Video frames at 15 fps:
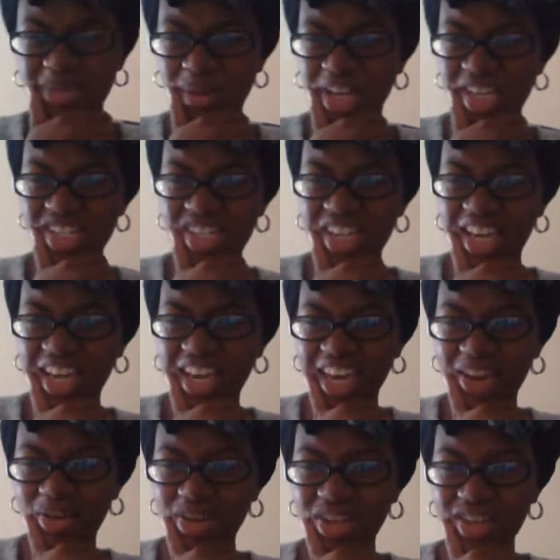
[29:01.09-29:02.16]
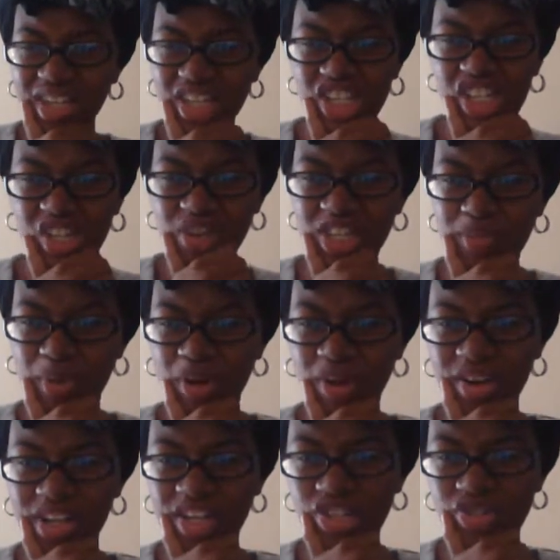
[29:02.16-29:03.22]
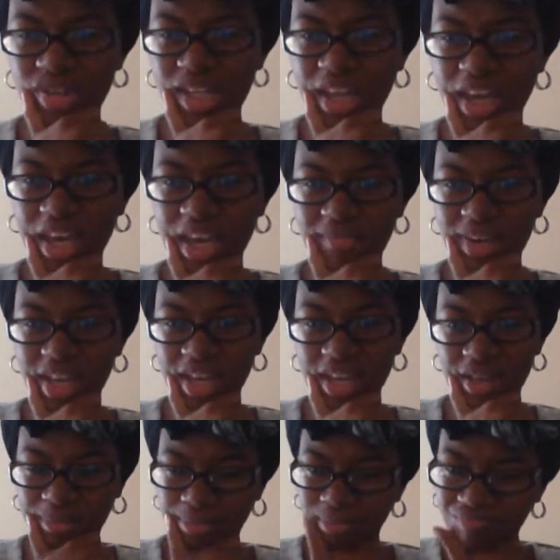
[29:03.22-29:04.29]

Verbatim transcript: why she not out here in these streets partying, dressing half naked?